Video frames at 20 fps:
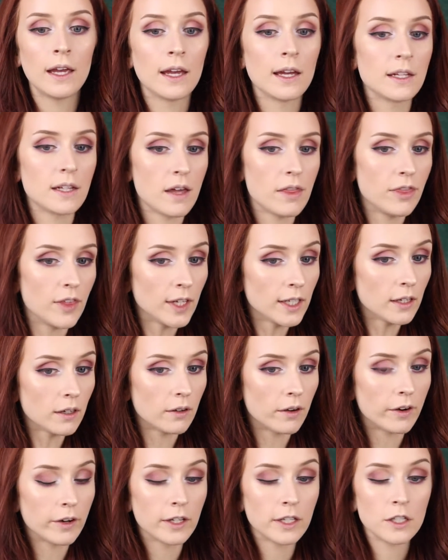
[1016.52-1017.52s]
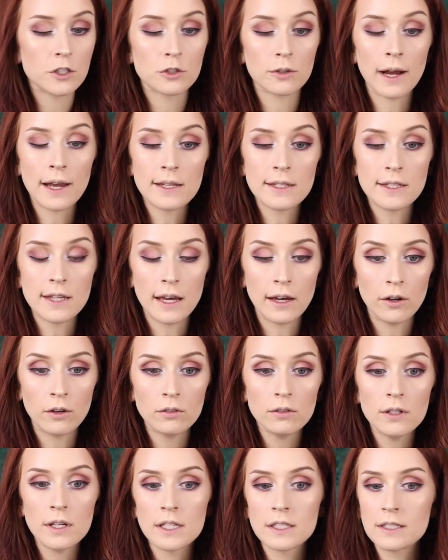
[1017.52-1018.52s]
And I think it already dried
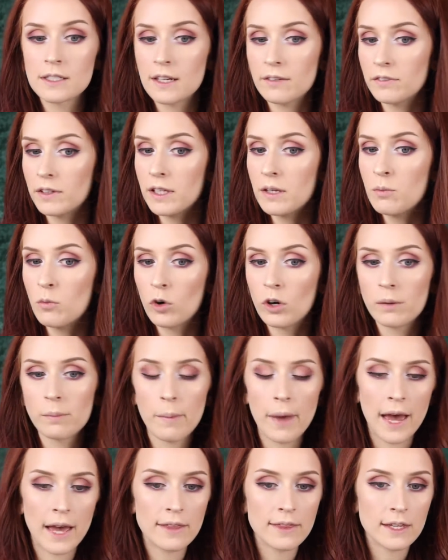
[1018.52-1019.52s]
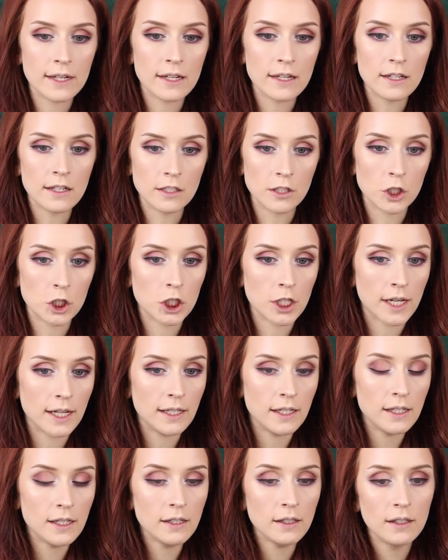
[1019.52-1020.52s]
down. It's definitely more matte than it is
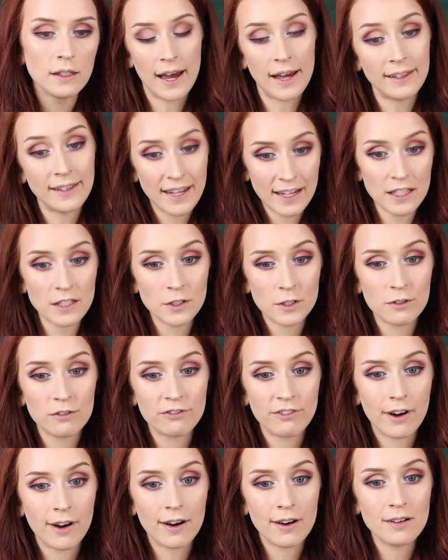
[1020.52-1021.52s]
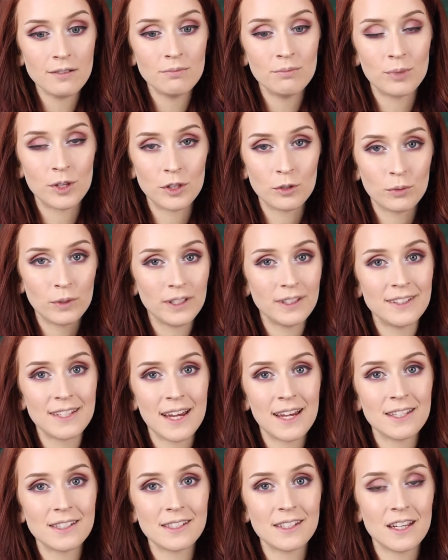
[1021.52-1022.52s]
shiny. I like it so far, but the real
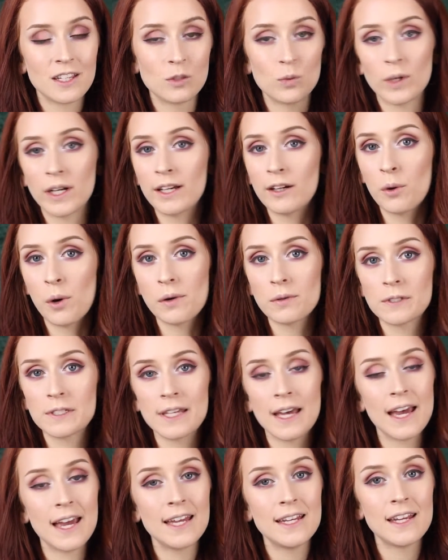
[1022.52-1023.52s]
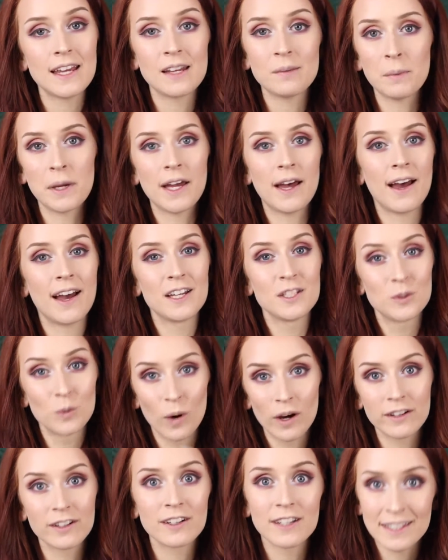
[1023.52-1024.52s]
test is when I go outside and my eyes
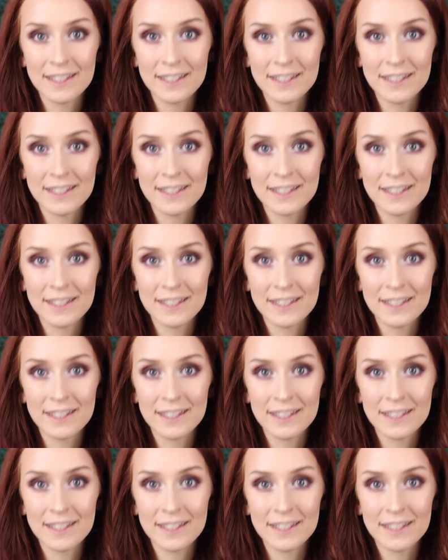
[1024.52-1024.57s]
water